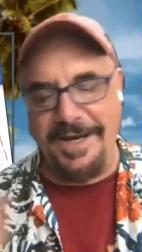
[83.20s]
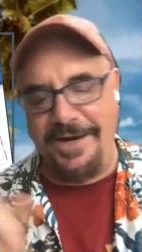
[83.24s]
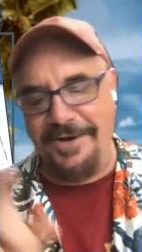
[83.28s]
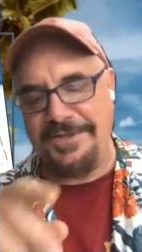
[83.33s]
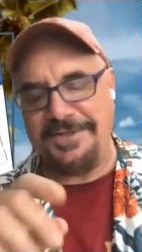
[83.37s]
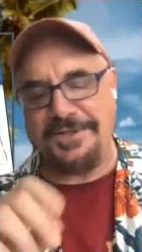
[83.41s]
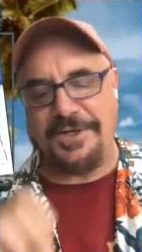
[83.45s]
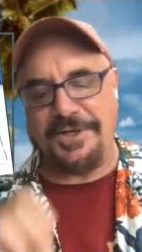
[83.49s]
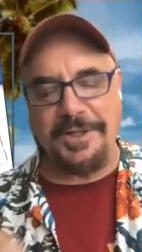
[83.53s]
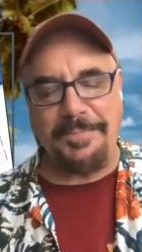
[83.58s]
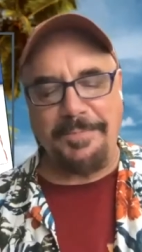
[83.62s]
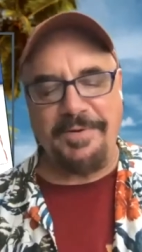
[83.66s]

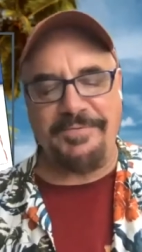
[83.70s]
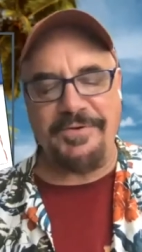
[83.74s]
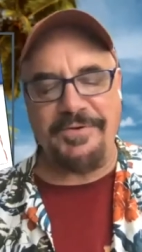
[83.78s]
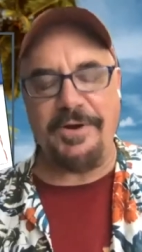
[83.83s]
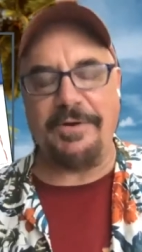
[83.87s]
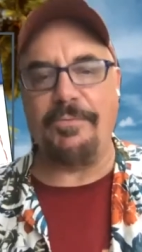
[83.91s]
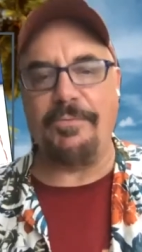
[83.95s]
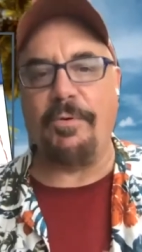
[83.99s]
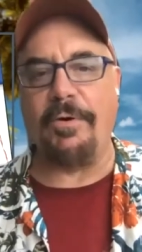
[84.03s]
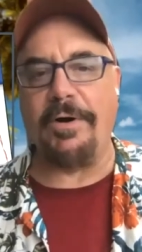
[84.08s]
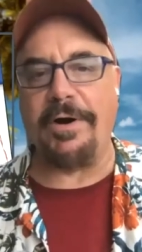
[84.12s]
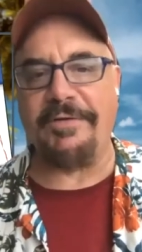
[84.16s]
Here's a clip of
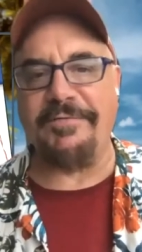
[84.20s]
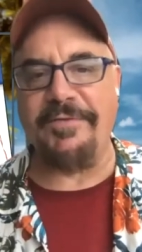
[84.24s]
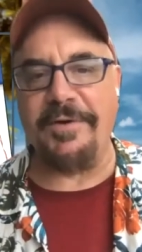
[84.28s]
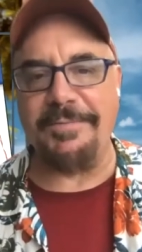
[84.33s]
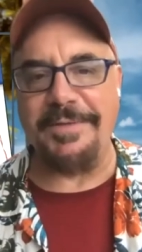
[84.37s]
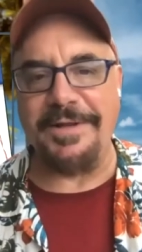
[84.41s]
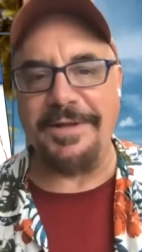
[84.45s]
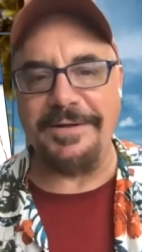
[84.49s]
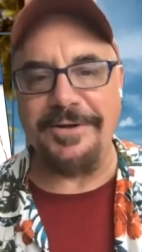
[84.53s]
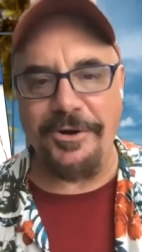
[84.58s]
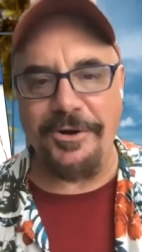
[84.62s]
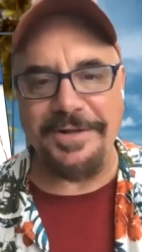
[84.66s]
your work from
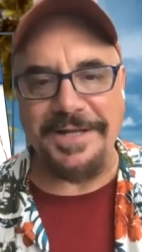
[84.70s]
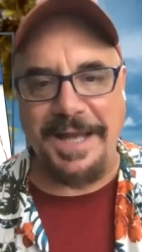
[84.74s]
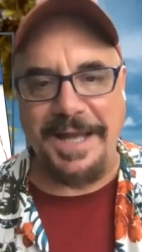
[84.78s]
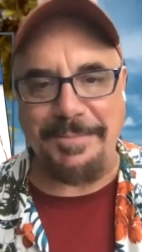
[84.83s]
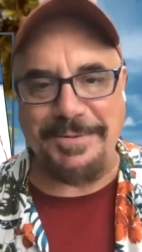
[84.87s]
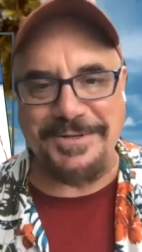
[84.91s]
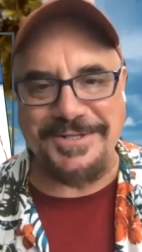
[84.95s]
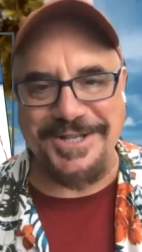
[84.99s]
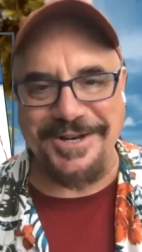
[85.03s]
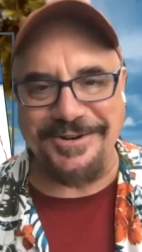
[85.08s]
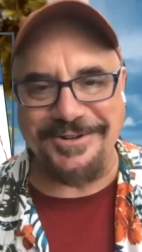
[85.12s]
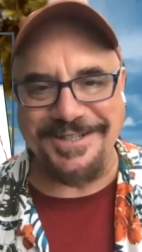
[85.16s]
an early
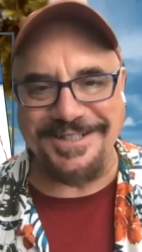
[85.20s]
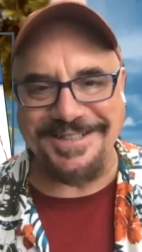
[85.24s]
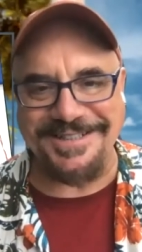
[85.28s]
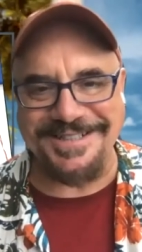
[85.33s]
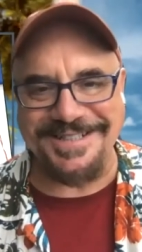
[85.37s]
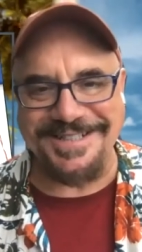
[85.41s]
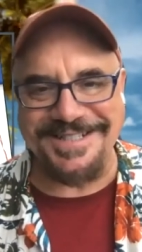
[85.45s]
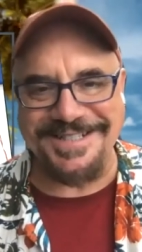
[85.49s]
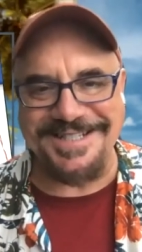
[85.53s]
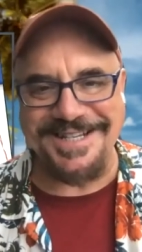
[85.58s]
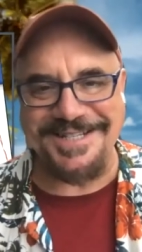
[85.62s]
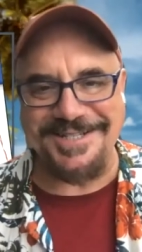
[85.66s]
episode in
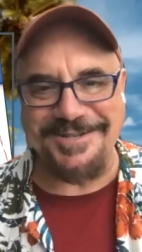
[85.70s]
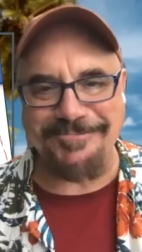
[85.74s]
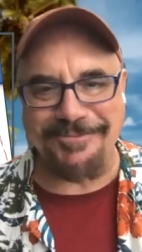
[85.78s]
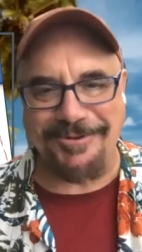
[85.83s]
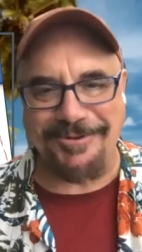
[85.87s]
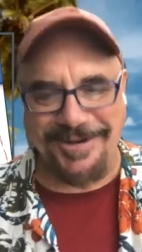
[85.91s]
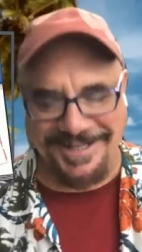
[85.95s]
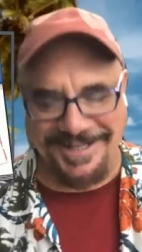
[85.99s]
season